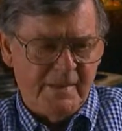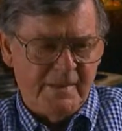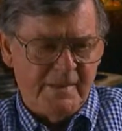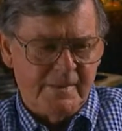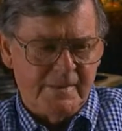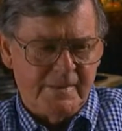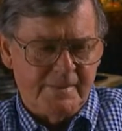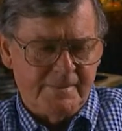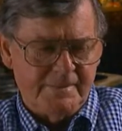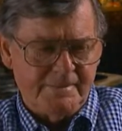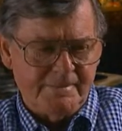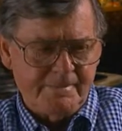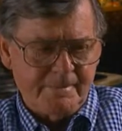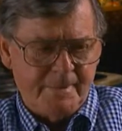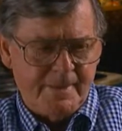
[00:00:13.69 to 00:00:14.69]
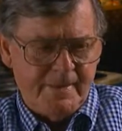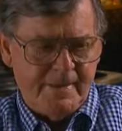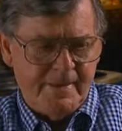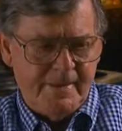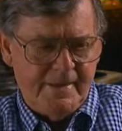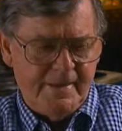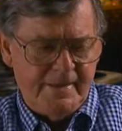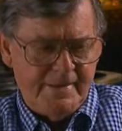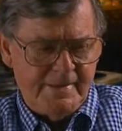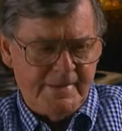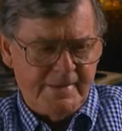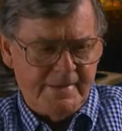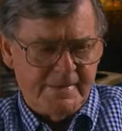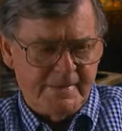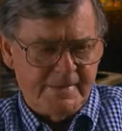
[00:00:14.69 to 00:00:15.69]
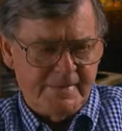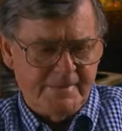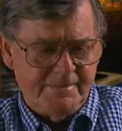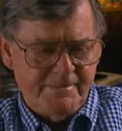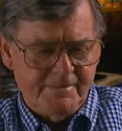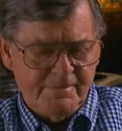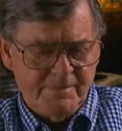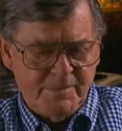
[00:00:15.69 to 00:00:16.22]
um, and um,